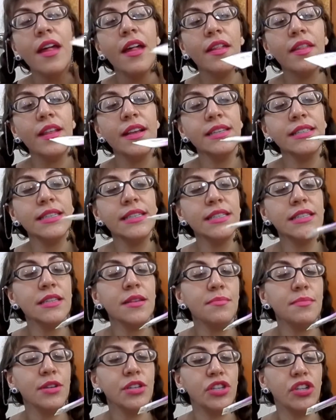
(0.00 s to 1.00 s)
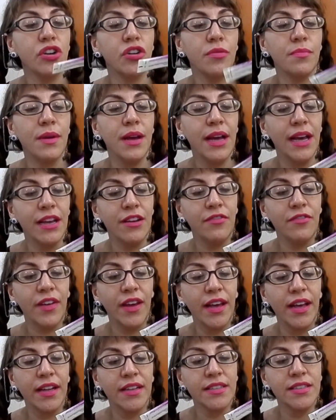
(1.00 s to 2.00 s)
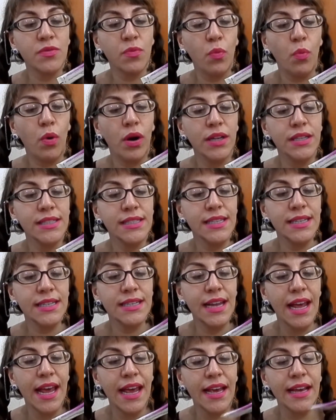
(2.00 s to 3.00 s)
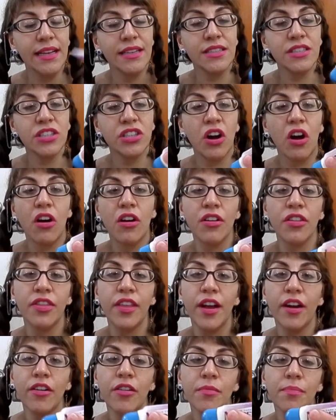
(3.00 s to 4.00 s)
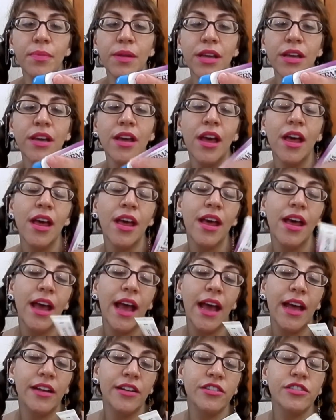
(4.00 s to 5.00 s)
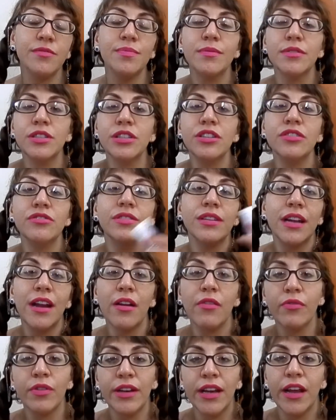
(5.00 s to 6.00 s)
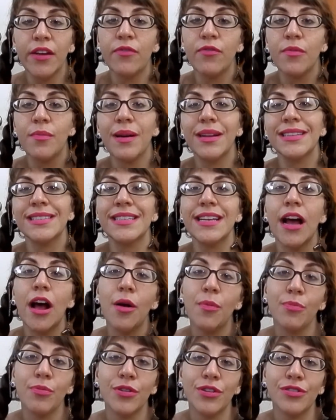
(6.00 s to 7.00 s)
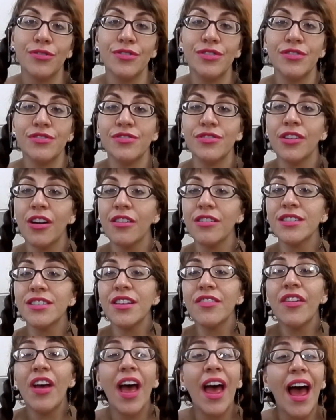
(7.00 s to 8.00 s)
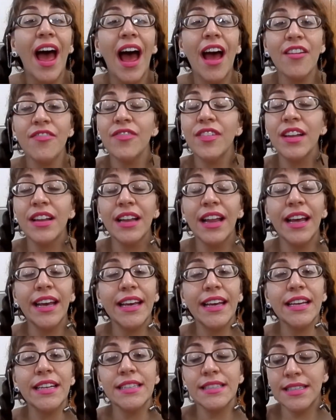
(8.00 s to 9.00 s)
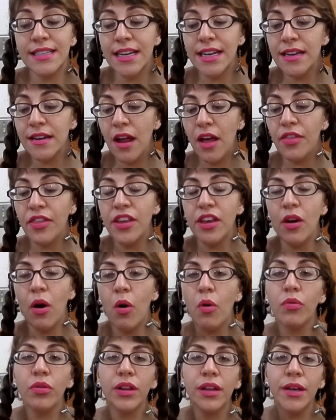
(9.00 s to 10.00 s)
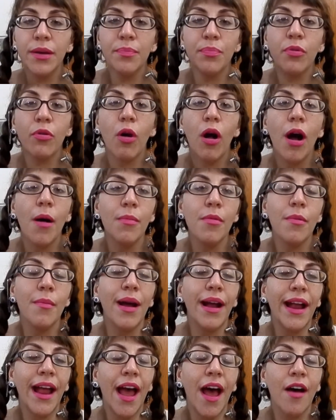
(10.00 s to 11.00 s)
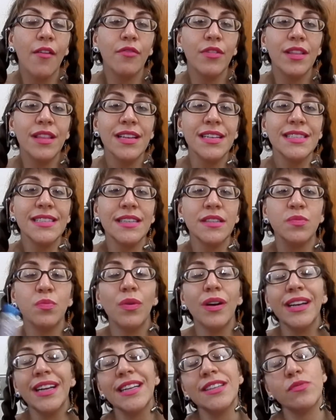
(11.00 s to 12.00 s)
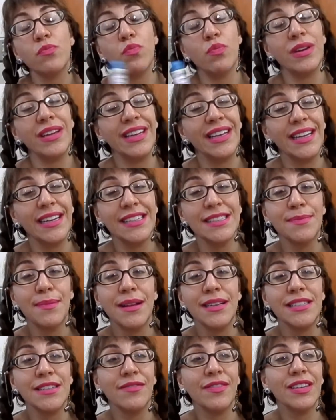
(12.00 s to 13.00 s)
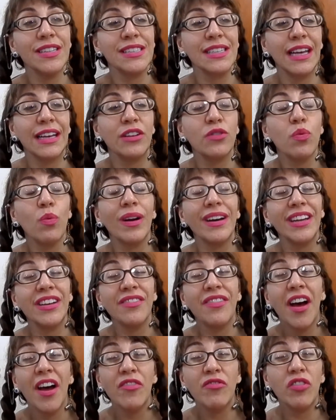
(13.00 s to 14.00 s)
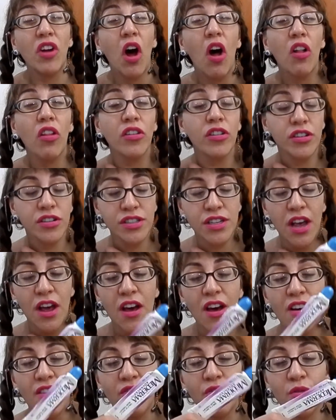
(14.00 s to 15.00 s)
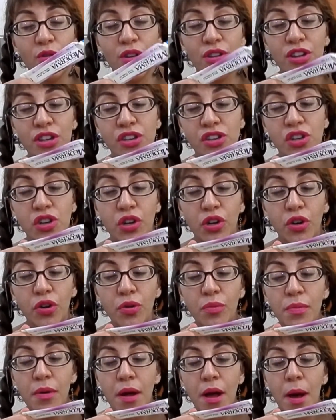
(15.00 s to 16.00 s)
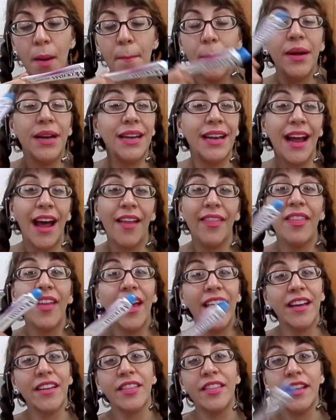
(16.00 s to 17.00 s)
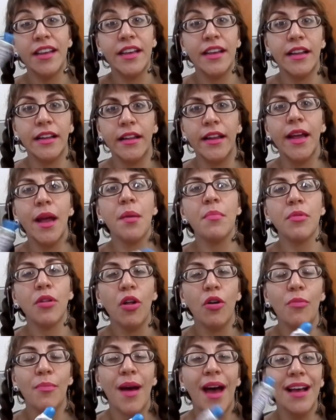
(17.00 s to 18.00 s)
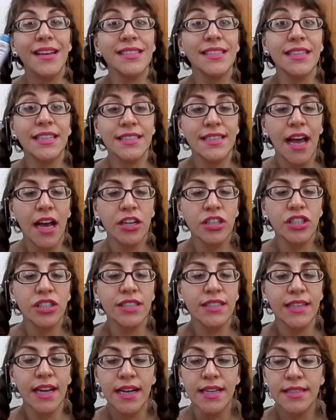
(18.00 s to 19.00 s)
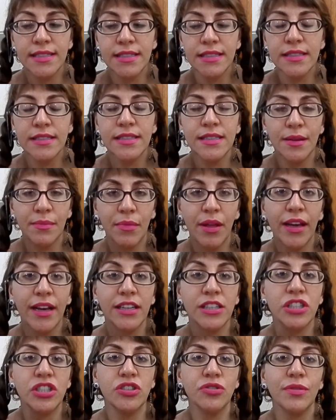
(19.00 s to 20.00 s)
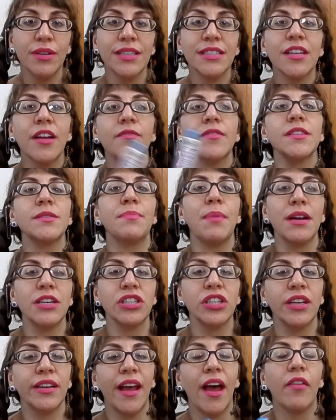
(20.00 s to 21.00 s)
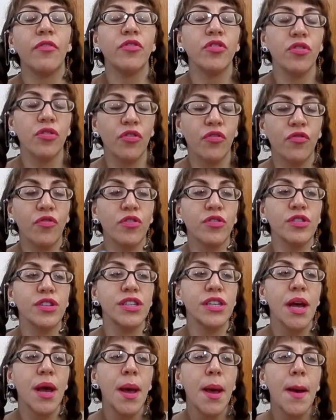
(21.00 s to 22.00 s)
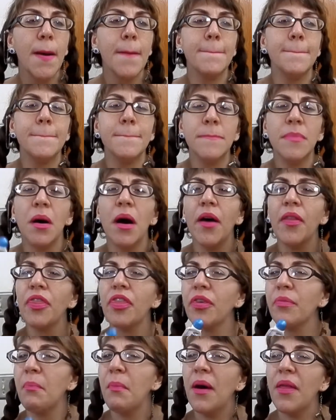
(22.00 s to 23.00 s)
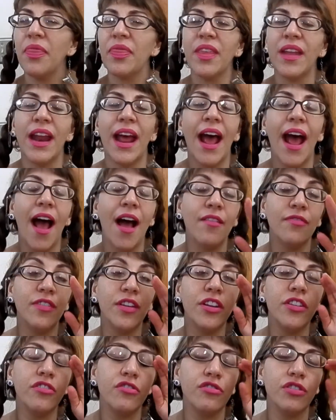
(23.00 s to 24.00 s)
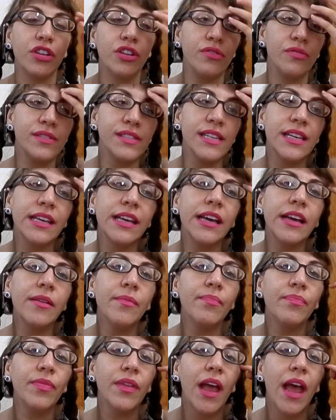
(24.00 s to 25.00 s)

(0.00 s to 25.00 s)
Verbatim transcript: This is the Mederma Advanced Once a Day Scar Therapy, and you're supposed to use it every day for months to help reduce your scar stuff. I feel like it did. The only problem I have with this is one, it's really expensive. It's like $25 for the tube, but unlike the Glam Glow mask, this actually does seem like it's doing stuff, especially after the first month, month and a half that you're using it.